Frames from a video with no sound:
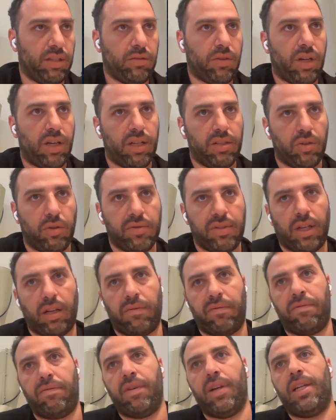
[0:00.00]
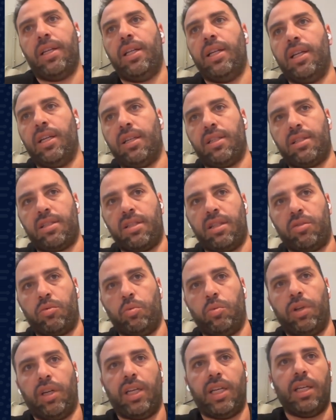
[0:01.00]
etc. Those are failures
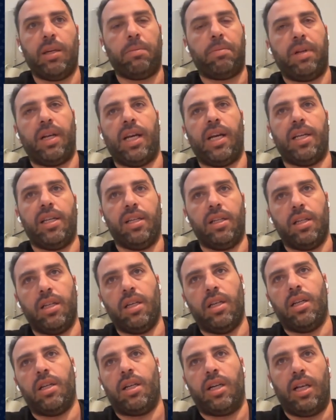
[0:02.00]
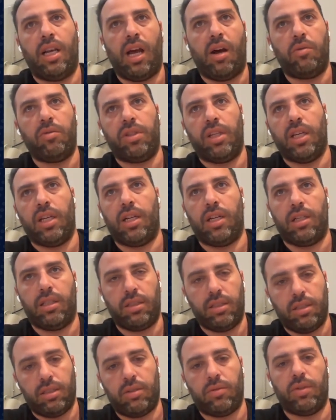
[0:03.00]
that we reapply Claudia,